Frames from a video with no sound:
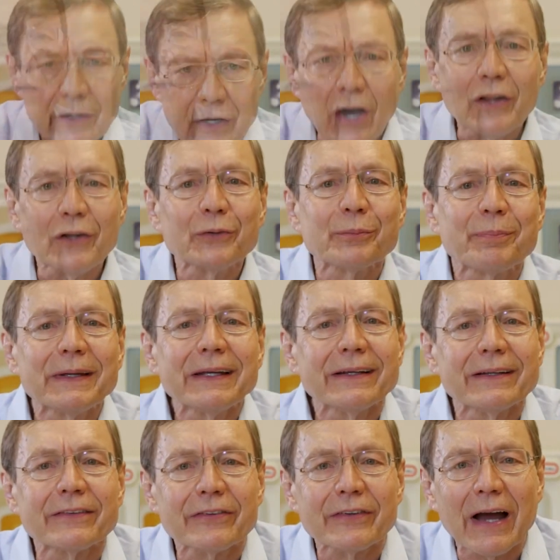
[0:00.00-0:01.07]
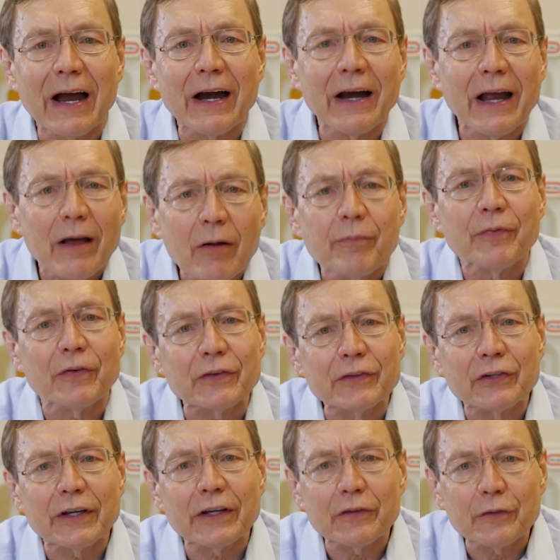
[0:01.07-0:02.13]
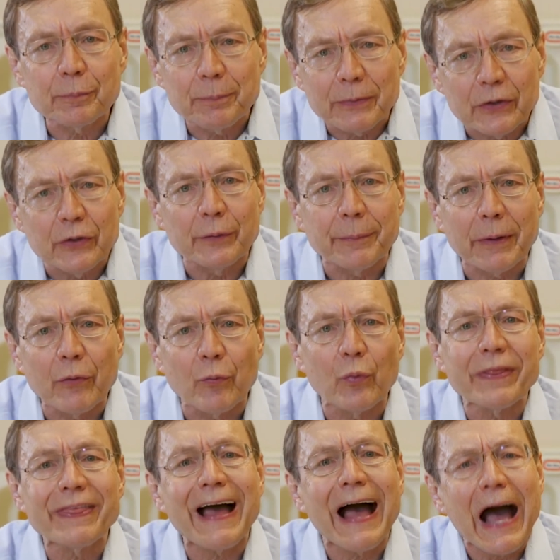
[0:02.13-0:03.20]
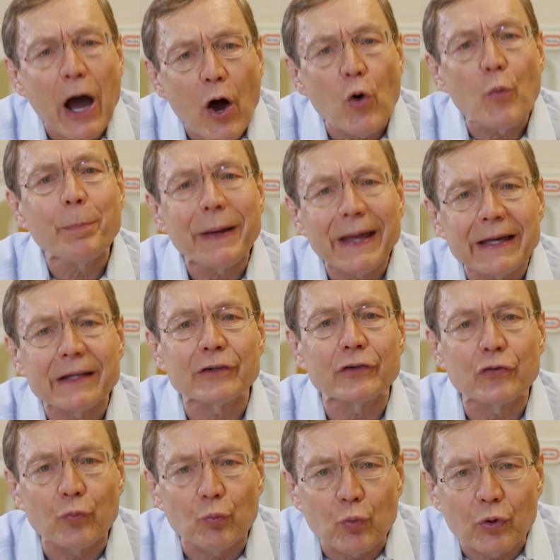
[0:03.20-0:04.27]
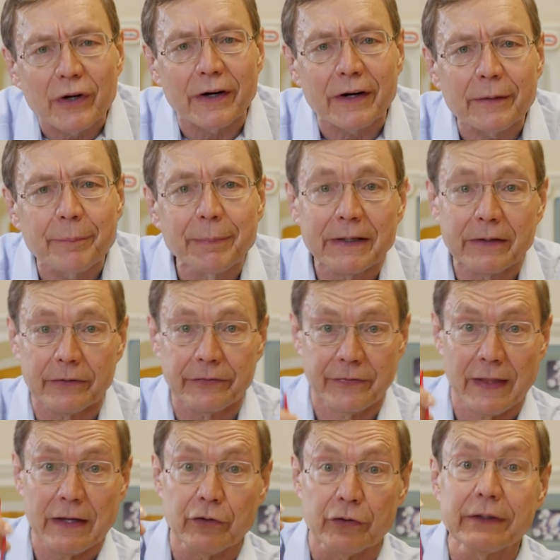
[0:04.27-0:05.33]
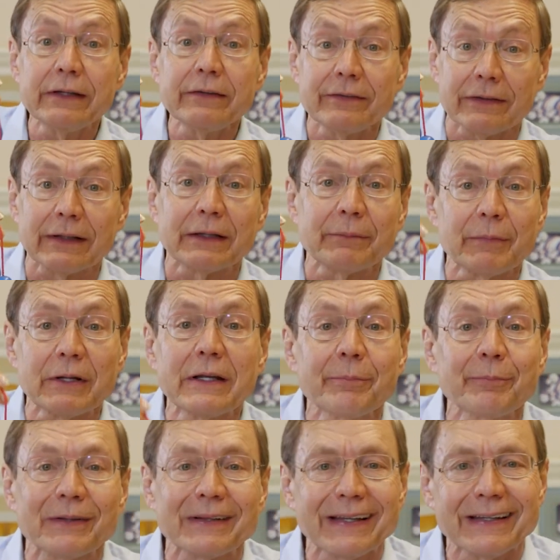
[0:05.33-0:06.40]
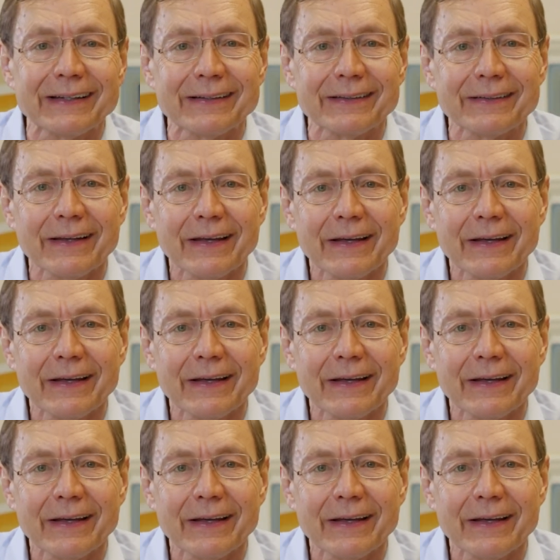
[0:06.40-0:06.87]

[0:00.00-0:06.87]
Colored beads are helpful to experiment with how patterns work because they are easily manipulated.